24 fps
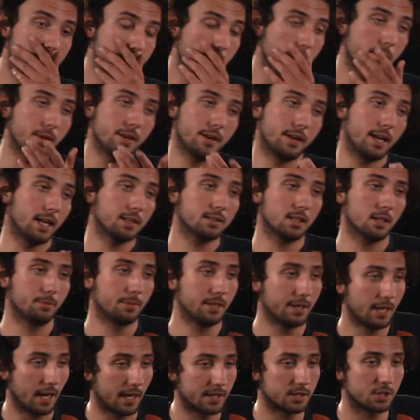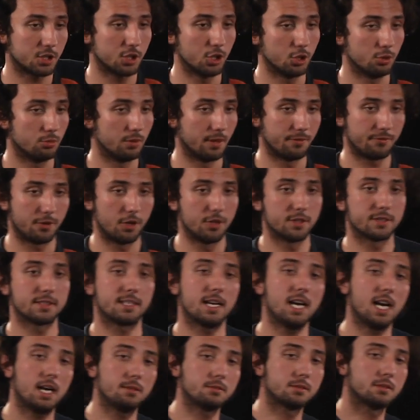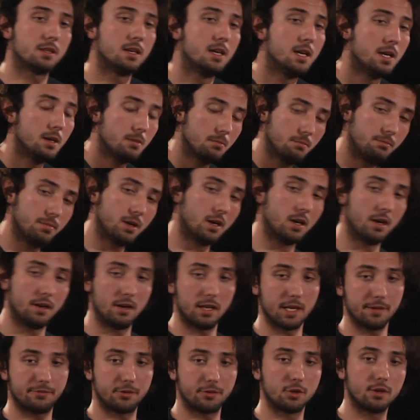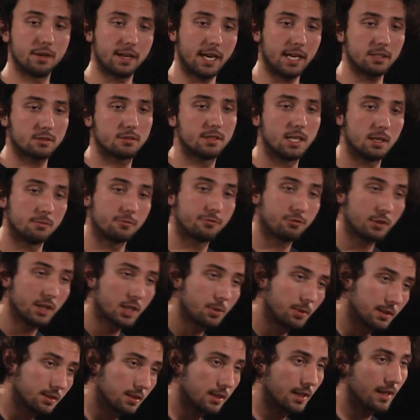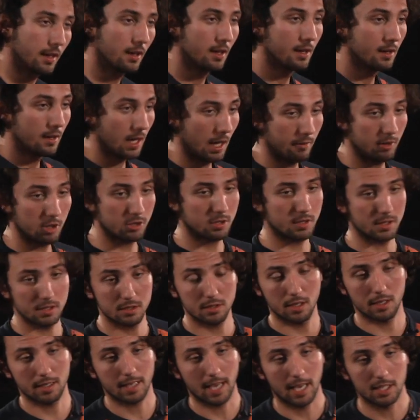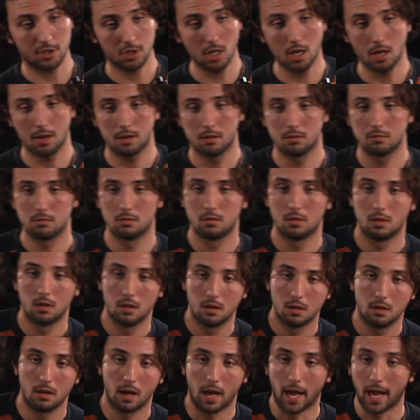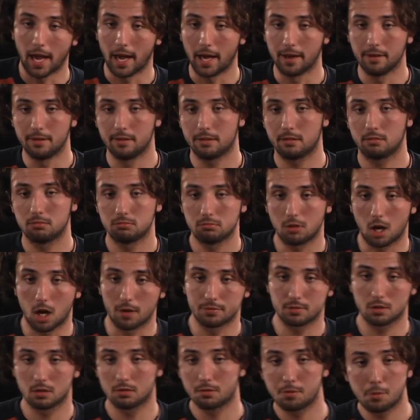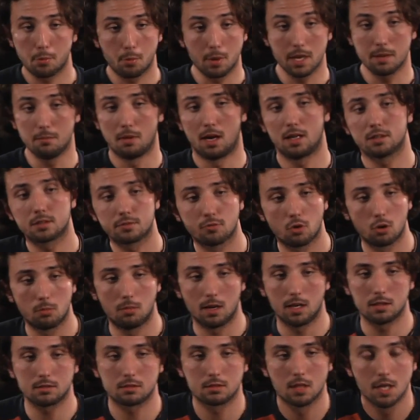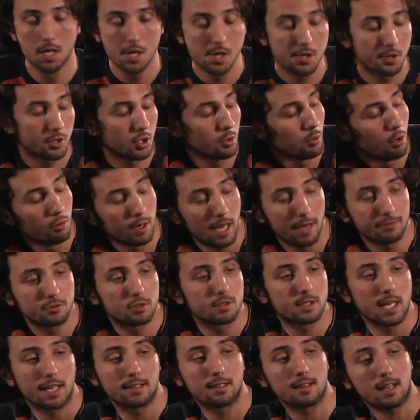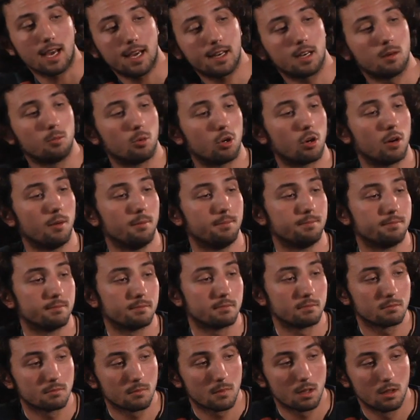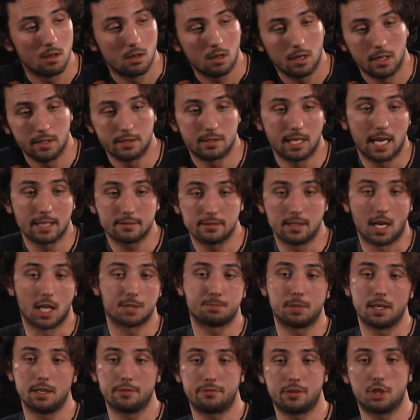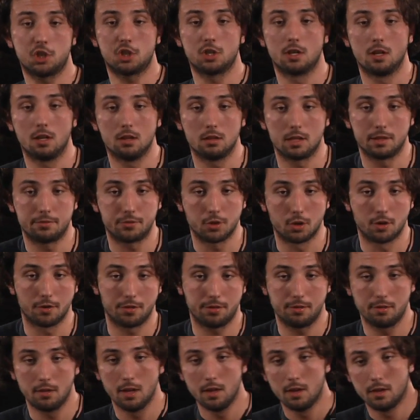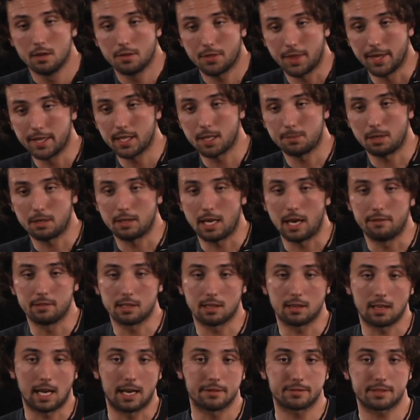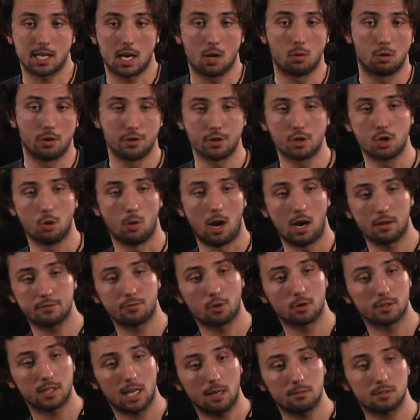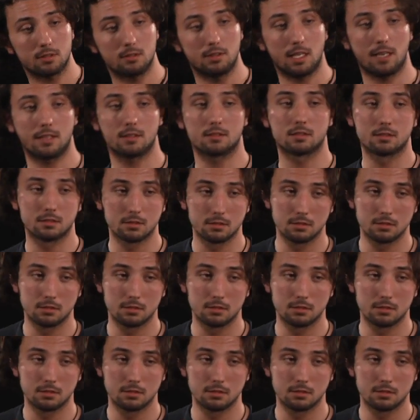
Maybe they're not gonna be nice to you the first times, but if you're nice to them frequently, eventually it's gonna catch on. And after 3 months, 4 months, you won't have to stand in line anymore. Is that not beneficial if you're thinking about having a lifestyle where you go out 4 times a